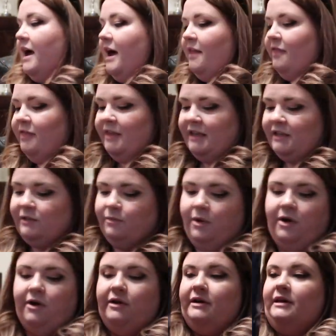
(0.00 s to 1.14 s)
And this
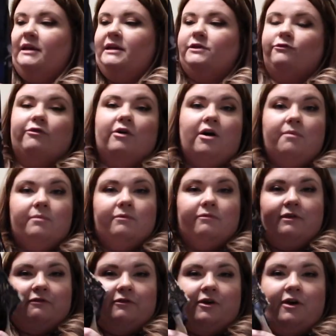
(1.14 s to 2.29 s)
one is from
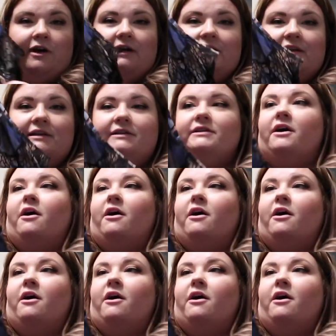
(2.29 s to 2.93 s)
River Island.